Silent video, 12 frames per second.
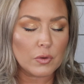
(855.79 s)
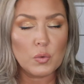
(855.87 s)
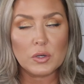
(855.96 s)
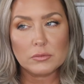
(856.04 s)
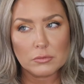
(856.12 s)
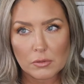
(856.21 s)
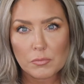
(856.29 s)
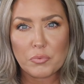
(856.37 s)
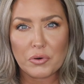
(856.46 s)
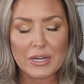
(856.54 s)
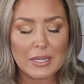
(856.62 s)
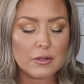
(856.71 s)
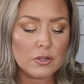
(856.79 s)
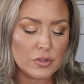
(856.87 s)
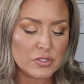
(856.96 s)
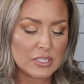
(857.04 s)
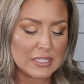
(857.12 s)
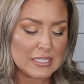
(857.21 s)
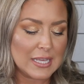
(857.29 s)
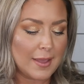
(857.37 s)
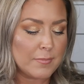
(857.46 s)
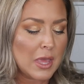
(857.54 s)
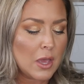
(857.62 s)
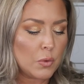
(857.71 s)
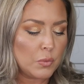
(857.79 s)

well pretty close to the same.